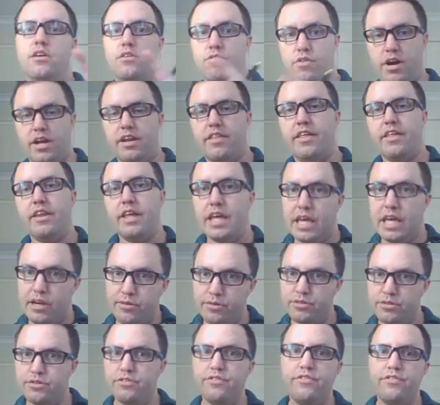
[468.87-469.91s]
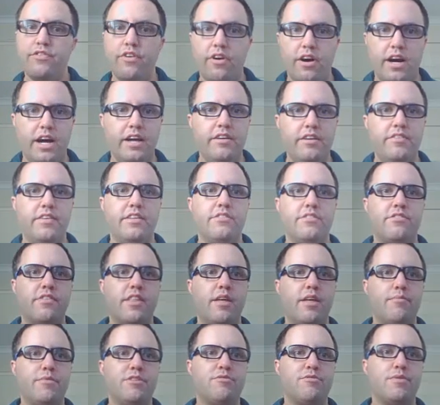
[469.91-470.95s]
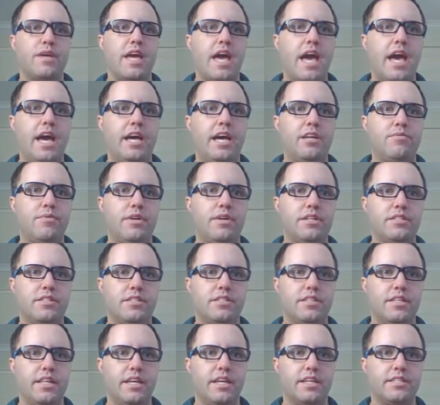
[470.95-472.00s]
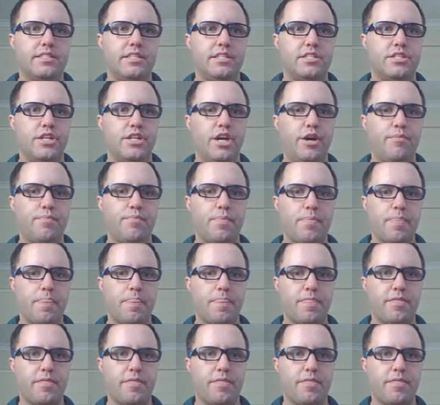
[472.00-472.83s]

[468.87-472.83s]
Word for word: greater than or equal to 5, and so that means we add 1 to the next digit up,